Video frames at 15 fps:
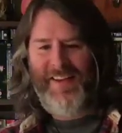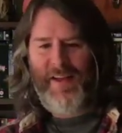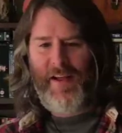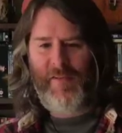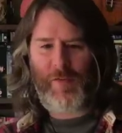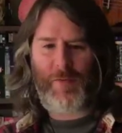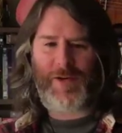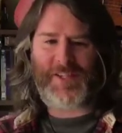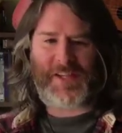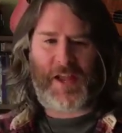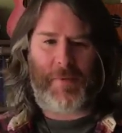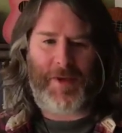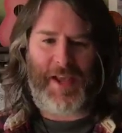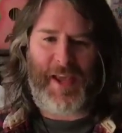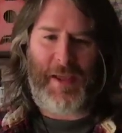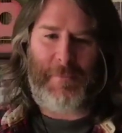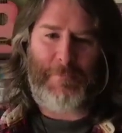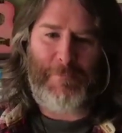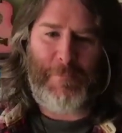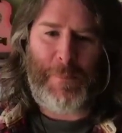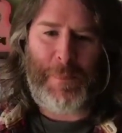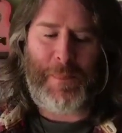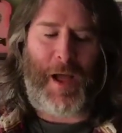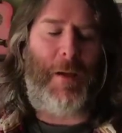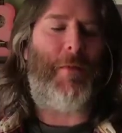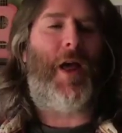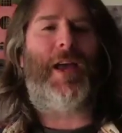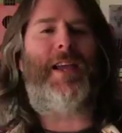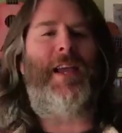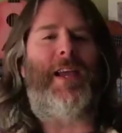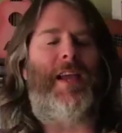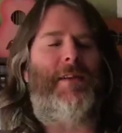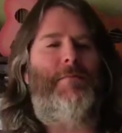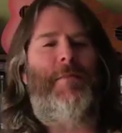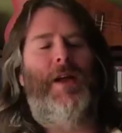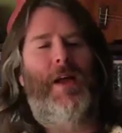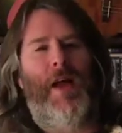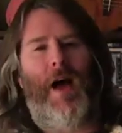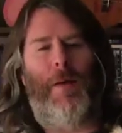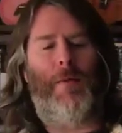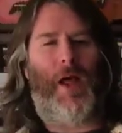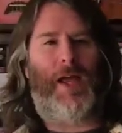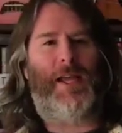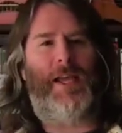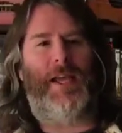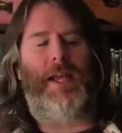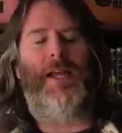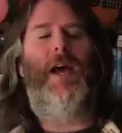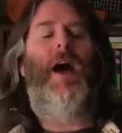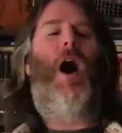Everybody's coming in. I'm liking it. I'm liking it.